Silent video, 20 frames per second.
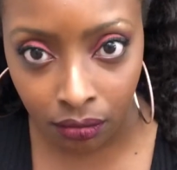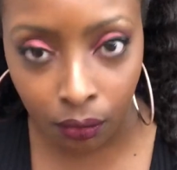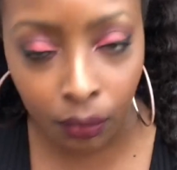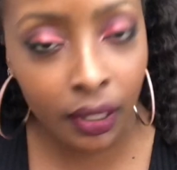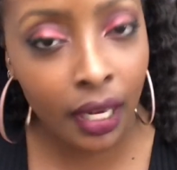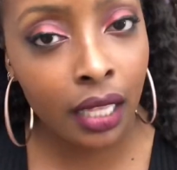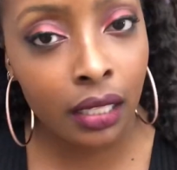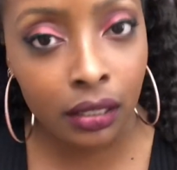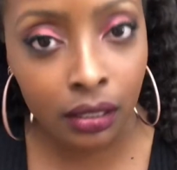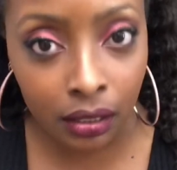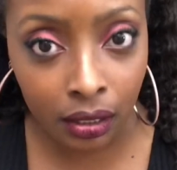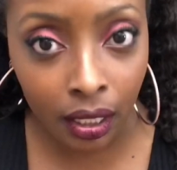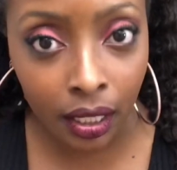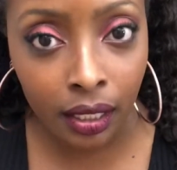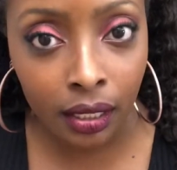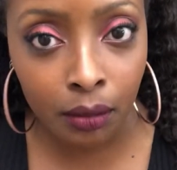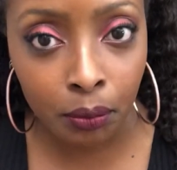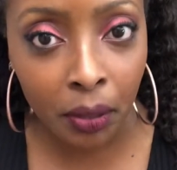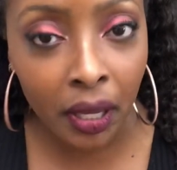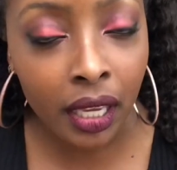What I look
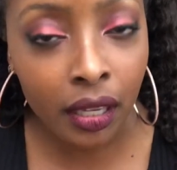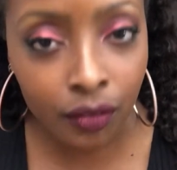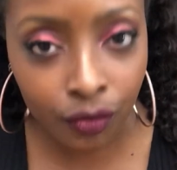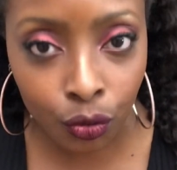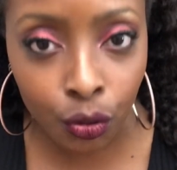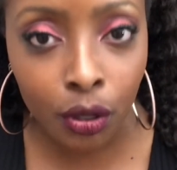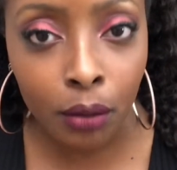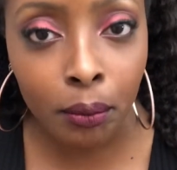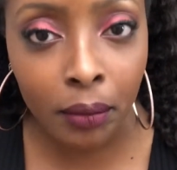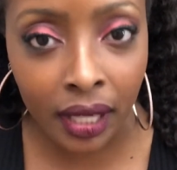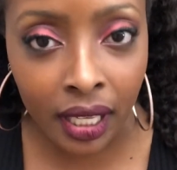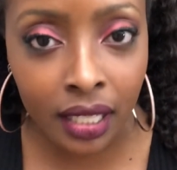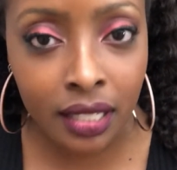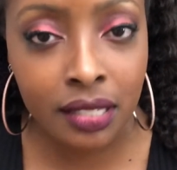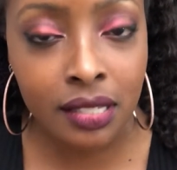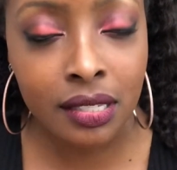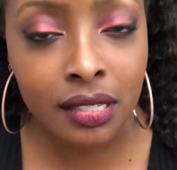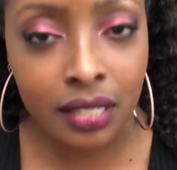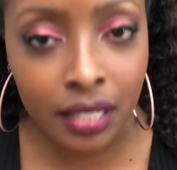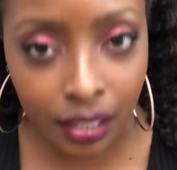like paying for a
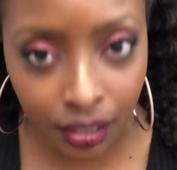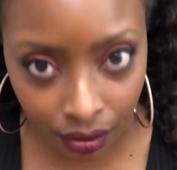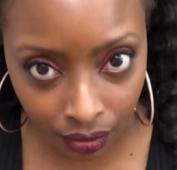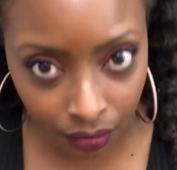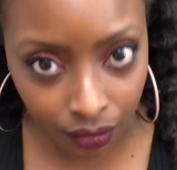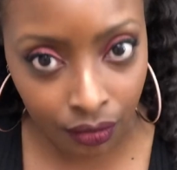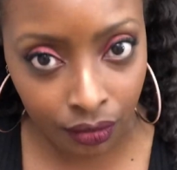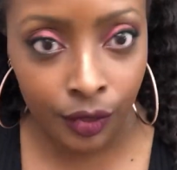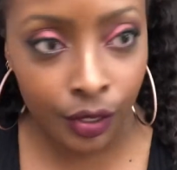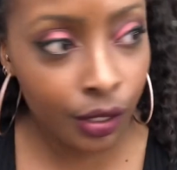man's dinner.